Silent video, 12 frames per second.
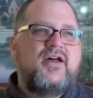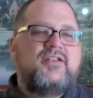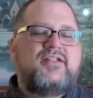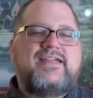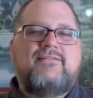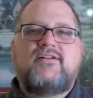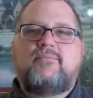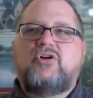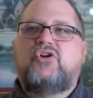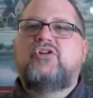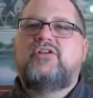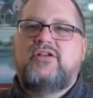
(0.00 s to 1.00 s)
to give them
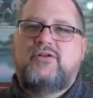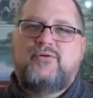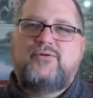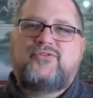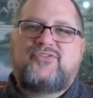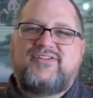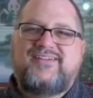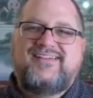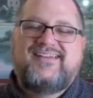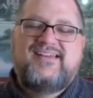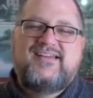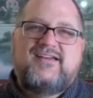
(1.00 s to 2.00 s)
good news,
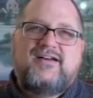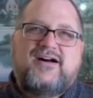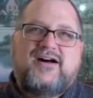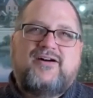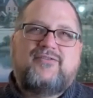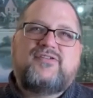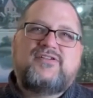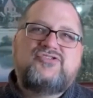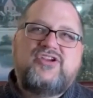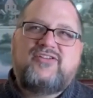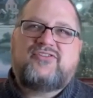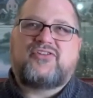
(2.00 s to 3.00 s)
of
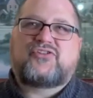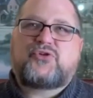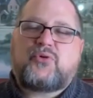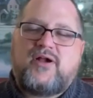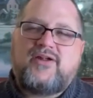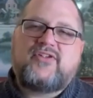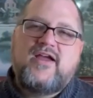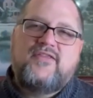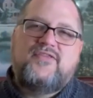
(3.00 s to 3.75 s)
Jesus Christ.